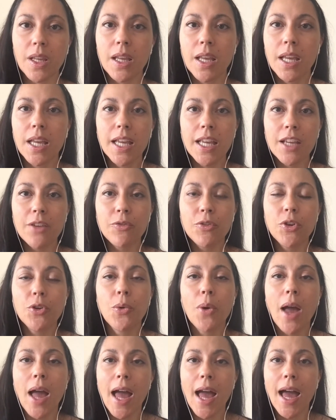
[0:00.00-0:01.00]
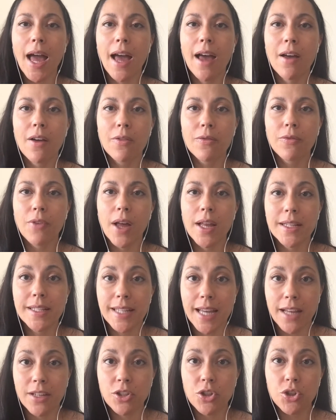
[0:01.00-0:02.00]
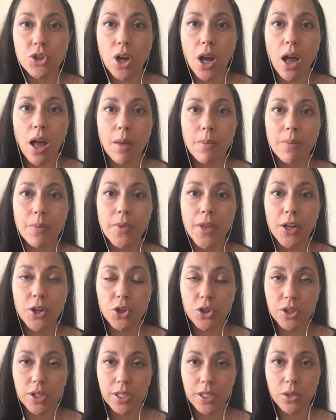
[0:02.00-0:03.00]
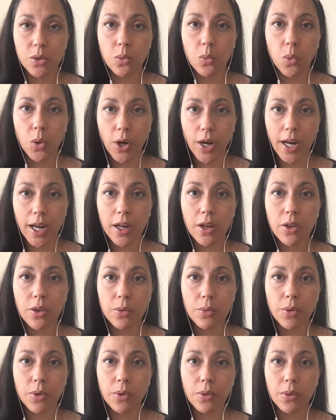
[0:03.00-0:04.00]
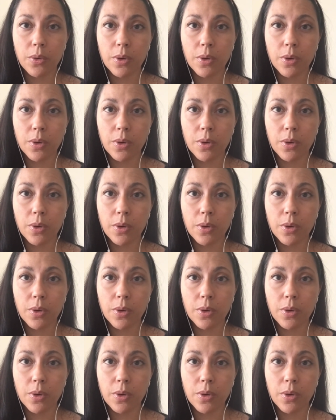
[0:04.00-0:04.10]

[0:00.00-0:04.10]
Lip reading: if you have a desk job that you're still working through